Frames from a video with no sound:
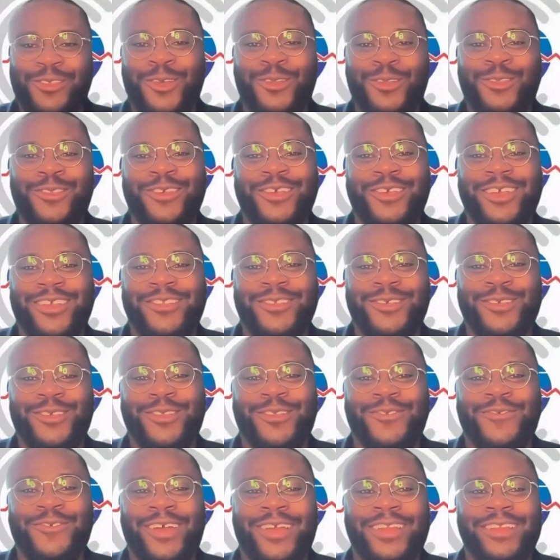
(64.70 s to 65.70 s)
it's good
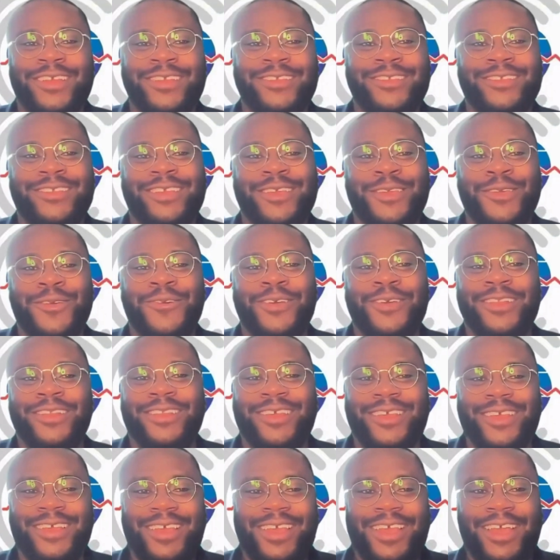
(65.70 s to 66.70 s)
to finally see you,
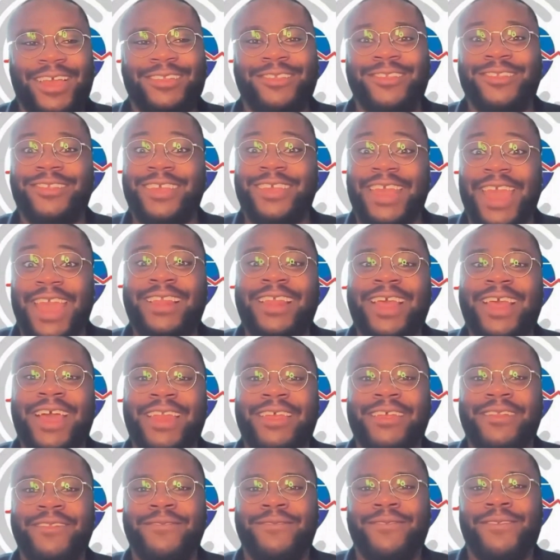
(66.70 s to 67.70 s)
and to take
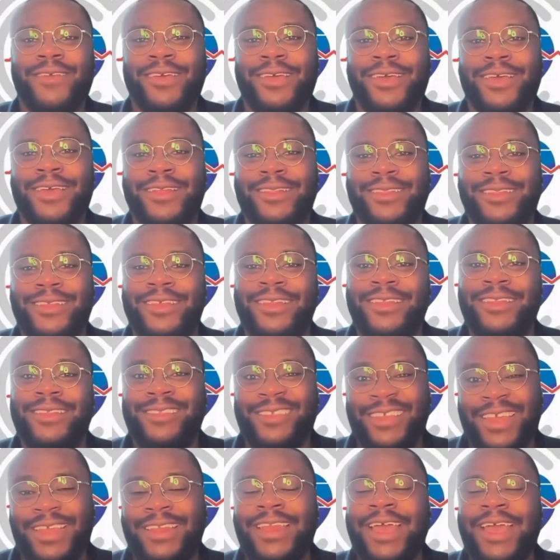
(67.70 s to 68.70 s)
that
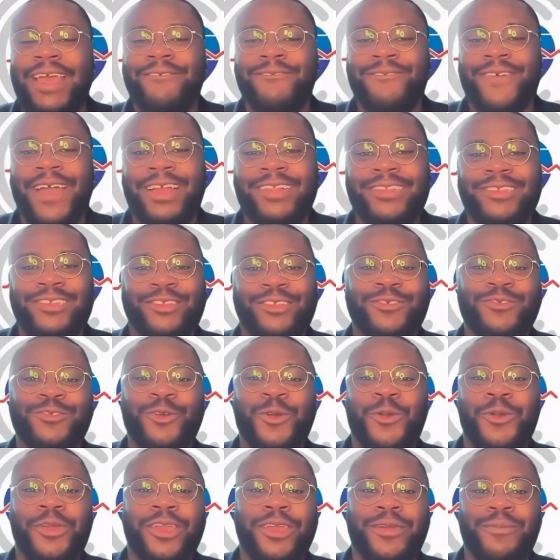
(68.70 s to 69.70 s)
advantage
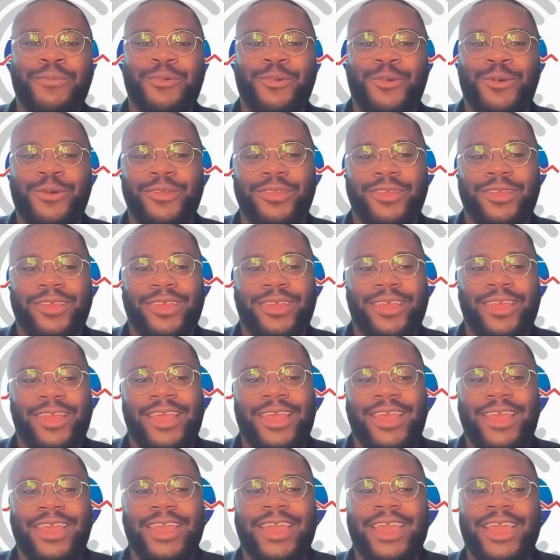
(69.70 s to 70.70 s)
of going abroad.
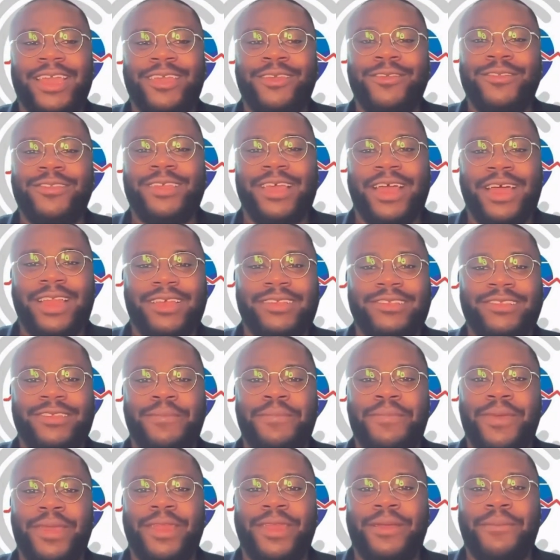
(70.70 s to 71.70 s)
Can you tell us
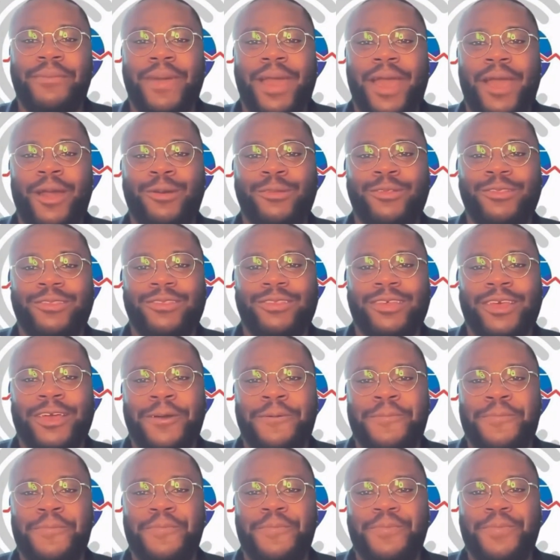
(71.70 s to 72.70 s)
a bit about,
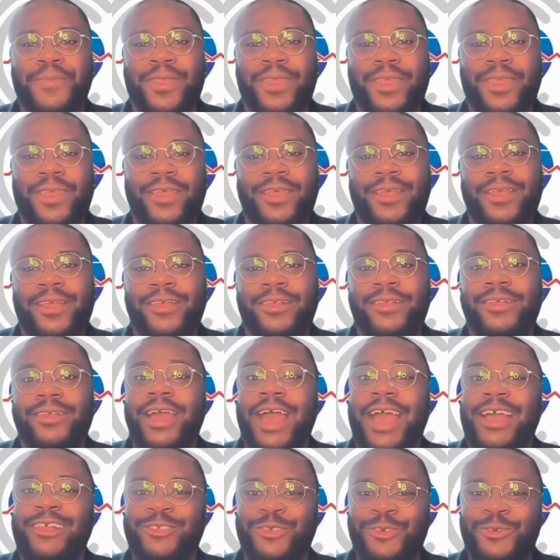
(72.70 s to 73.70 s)

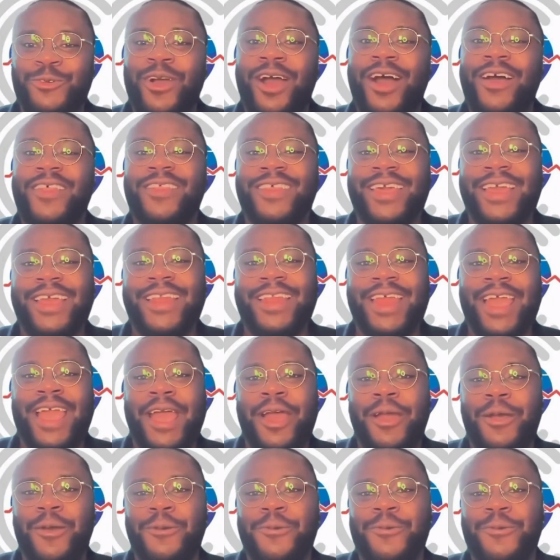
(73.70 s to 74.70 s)
as you are there
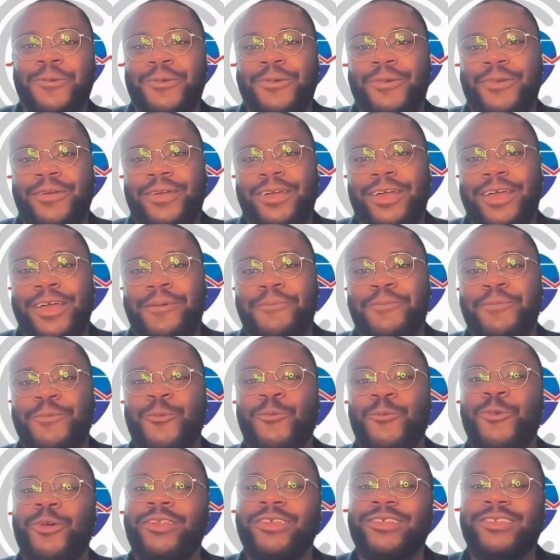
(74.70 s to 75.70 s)
now,
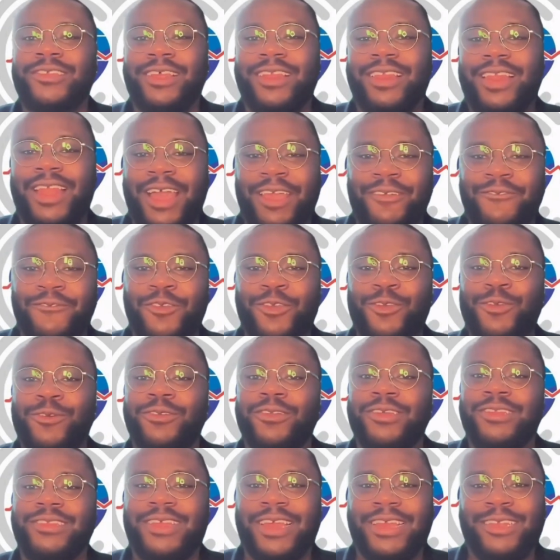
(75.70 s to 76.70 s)
what is it like for
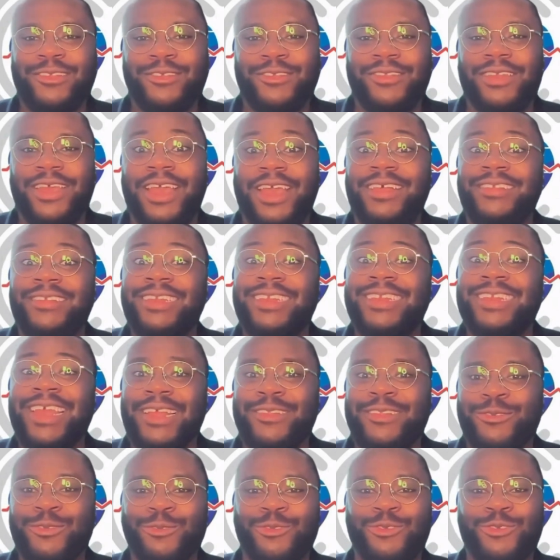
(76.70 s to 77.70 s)
you on a day to day as a
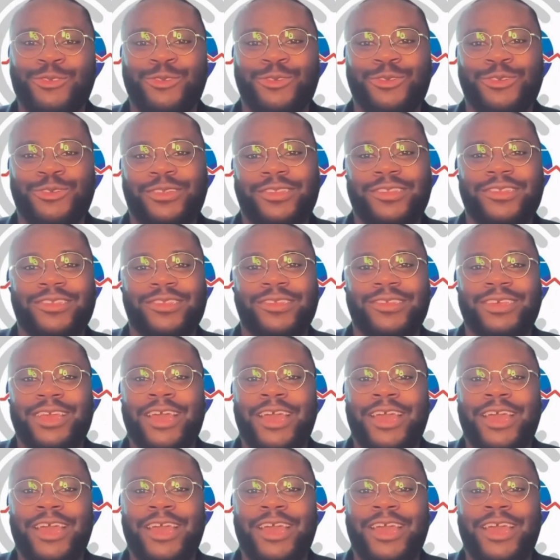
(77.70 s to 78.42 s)
dental student?